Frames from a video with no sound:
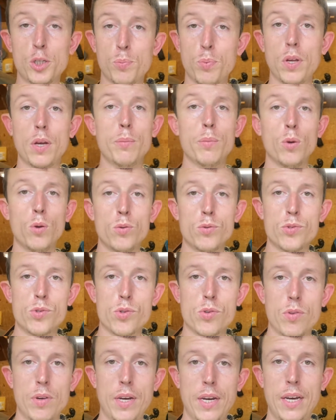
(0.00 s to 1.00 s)
plate bolts
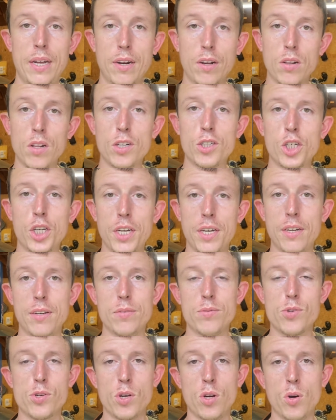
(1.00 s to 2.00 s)
and a clutch kit.
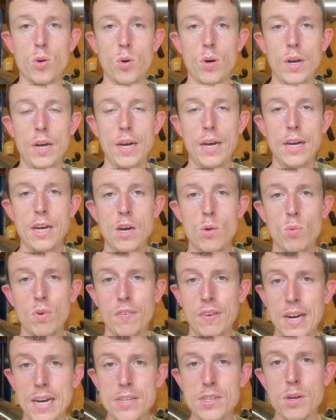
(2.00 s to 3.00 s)
So we've
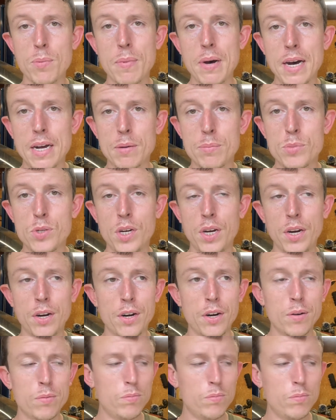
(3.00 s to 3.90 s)
got some items here.